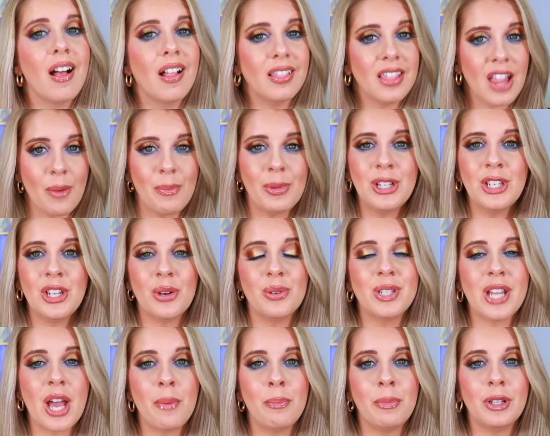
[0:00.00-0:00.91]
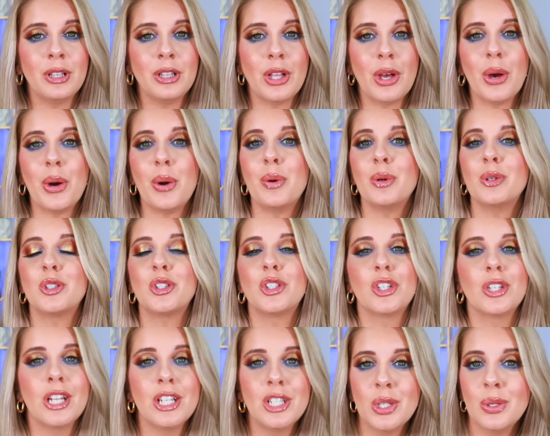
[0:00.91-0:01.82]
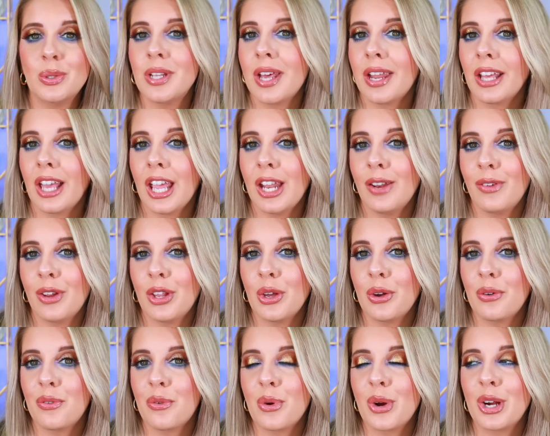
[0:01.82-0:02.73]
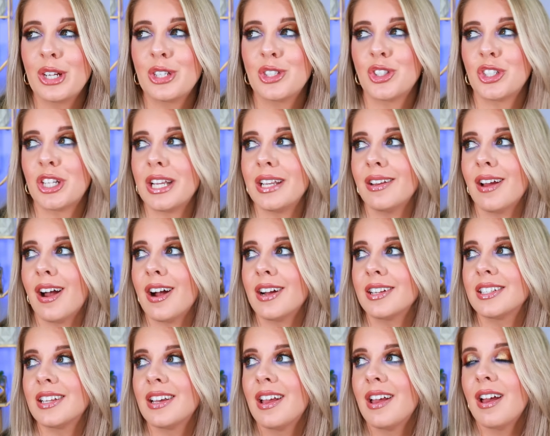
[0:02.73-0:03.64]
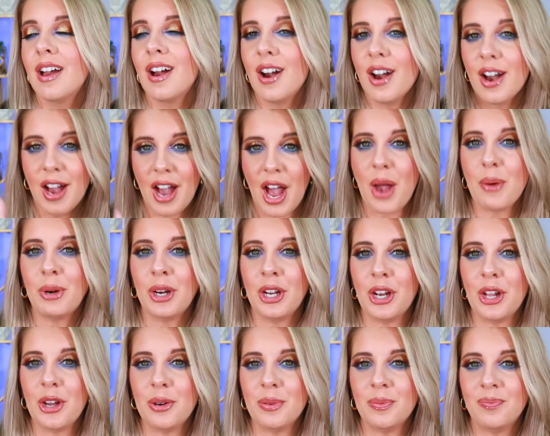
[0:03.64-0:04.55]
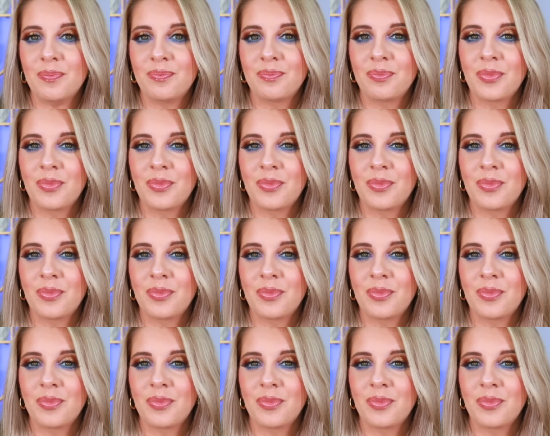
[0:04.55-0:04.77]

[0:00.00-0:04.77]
Let me know down below. Should I do a dedicated video for it? Should I not? I want to know.